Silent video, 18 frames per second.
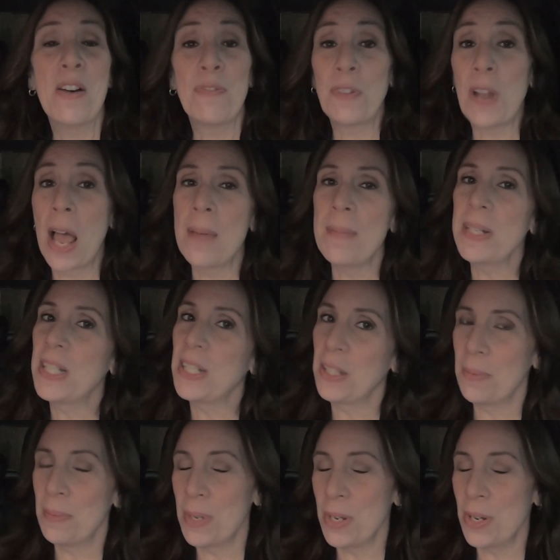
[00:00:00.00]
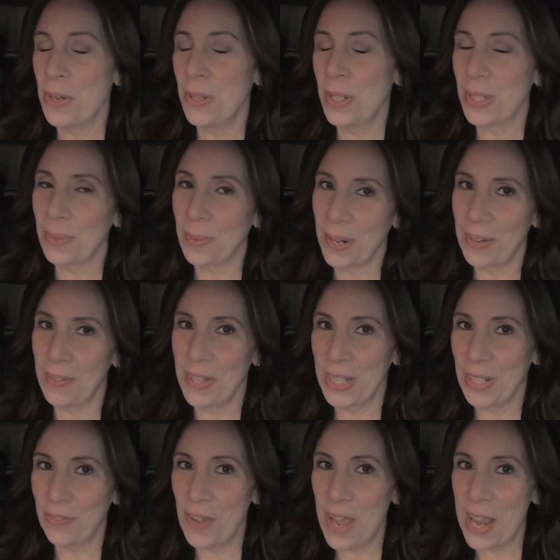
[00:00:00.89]
Fly Me to the Moon is one of
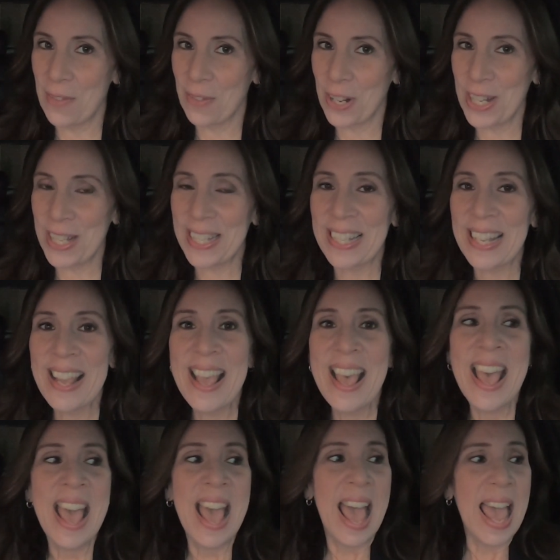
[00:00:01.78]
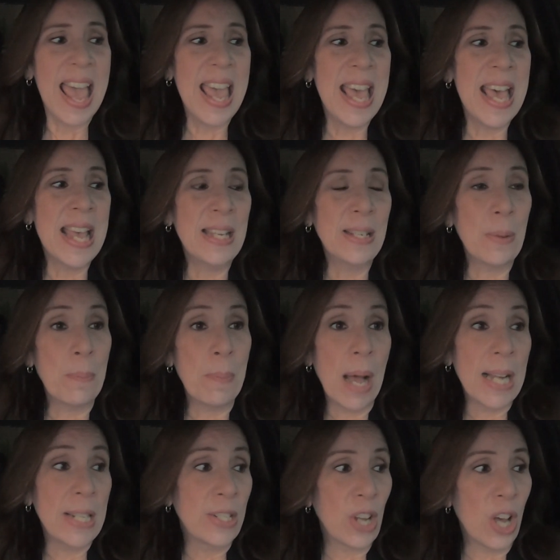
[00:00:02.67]
his favorites. And
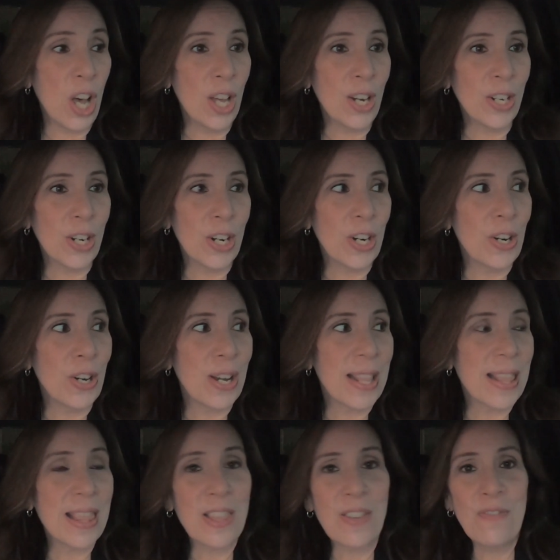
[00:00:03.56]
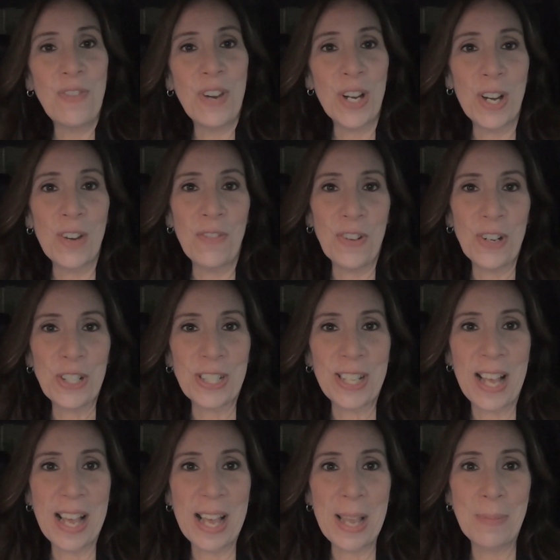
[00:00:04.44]
my daughter, the very first
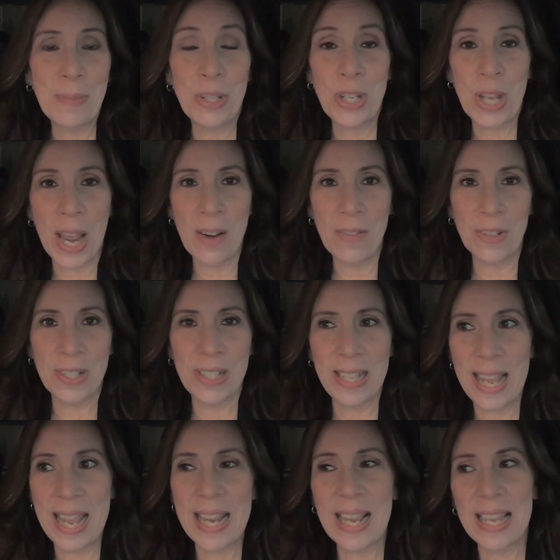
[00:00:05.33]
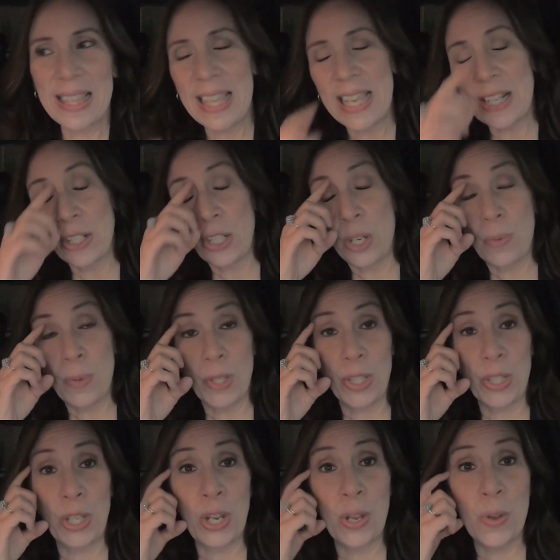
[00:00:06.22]
time she ever sang, I think she
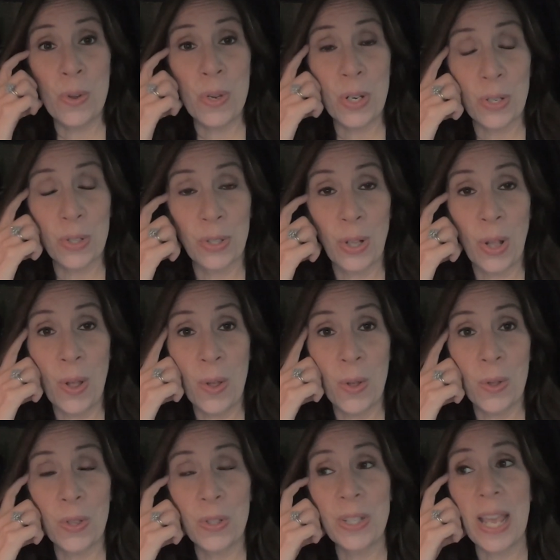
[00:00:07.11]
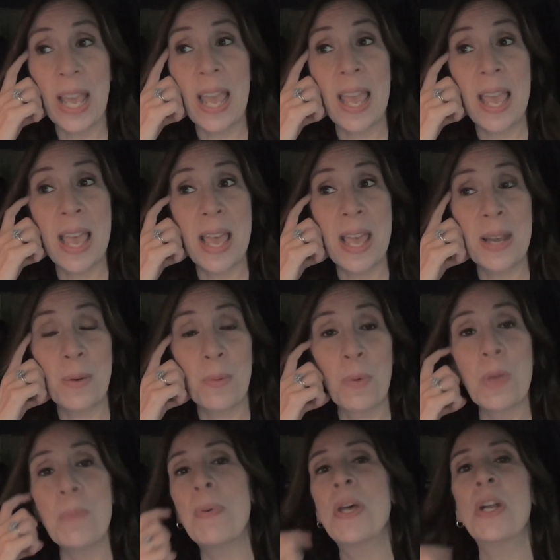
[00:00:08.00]
was 2 years old,
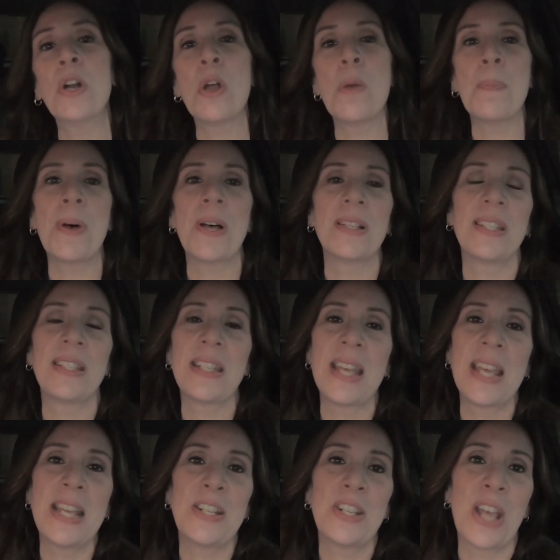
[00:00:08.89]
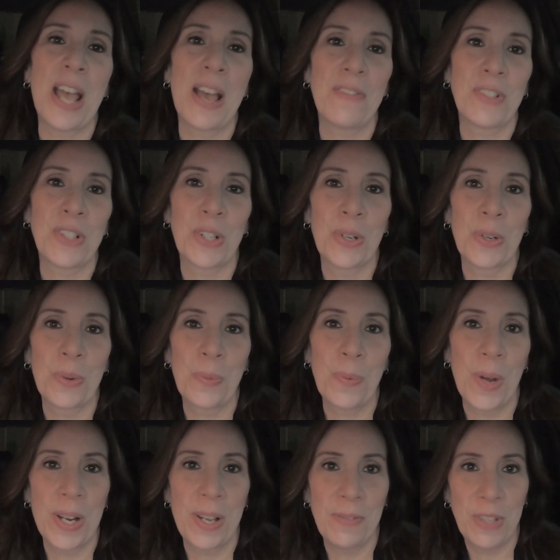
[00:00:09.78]
and we put her up on stage after
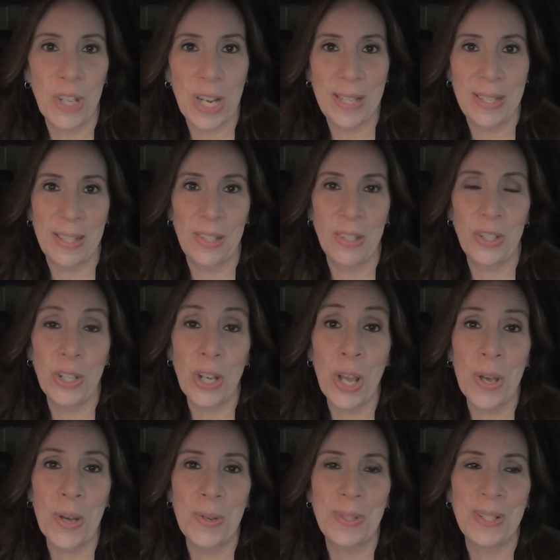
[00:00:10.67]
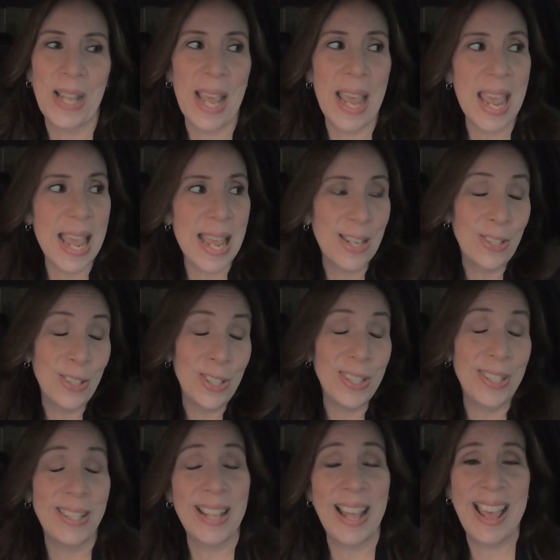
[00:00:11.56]
one of Jason's shows, and
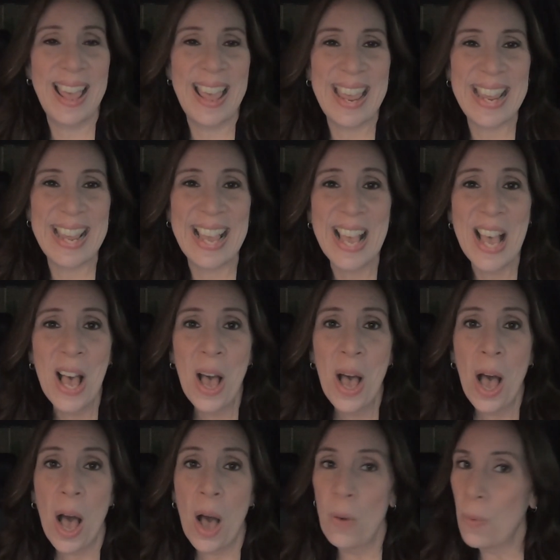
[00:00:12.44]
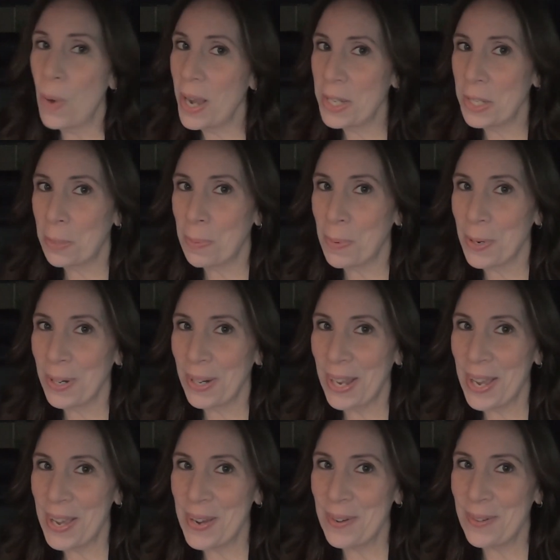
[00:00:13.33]
she sang A White Sport
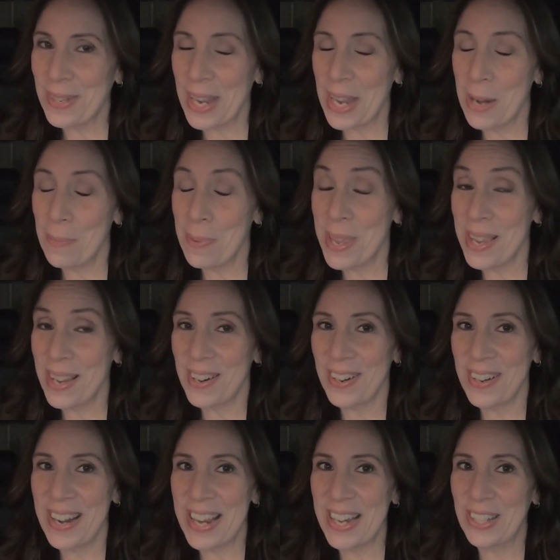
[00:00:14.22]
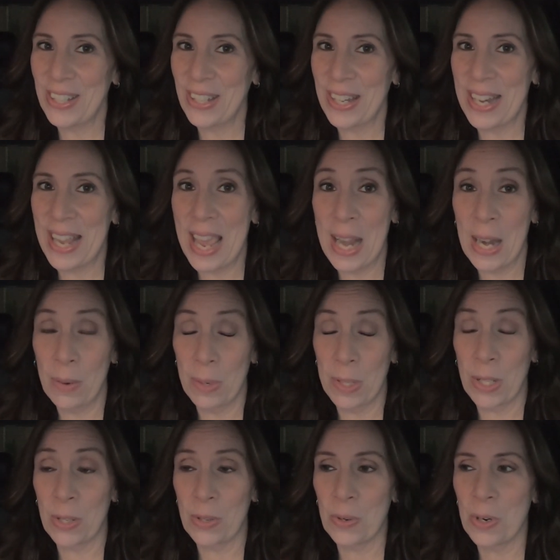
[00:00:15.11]
Coat and a Pink Carnation, and it
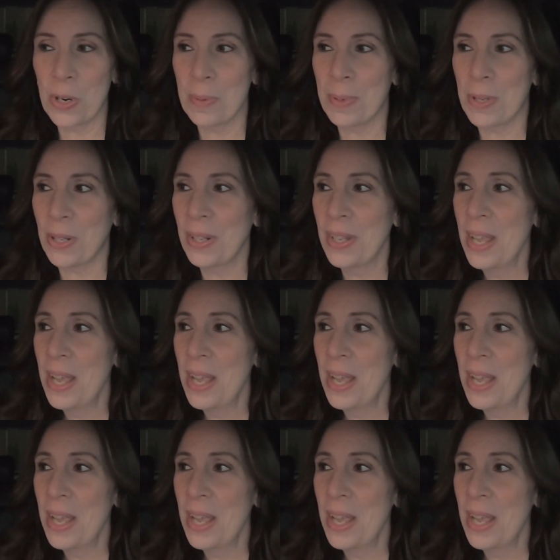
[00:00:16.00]
was adorable.